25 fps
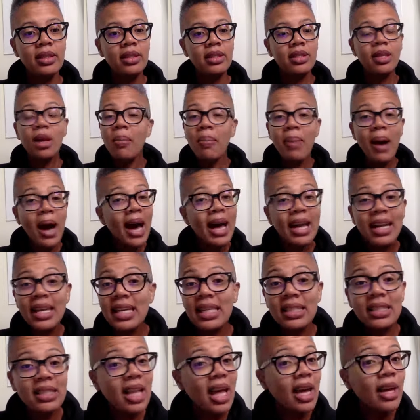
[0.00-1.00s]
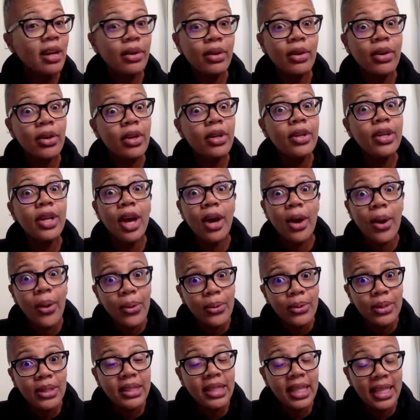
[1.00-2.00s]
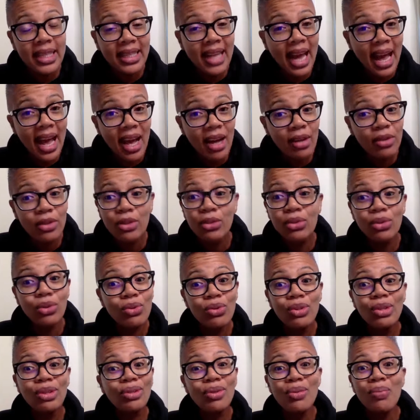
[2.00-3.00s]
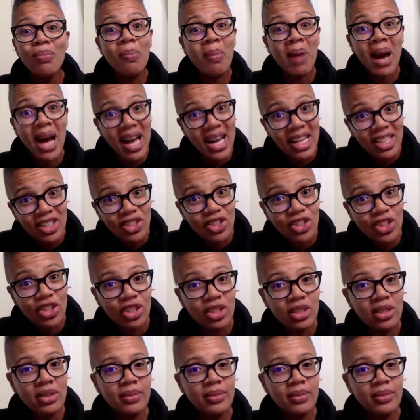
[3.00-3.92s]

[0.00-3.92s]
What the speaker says: Your body is like, girl, no, sit down. You're doing too much.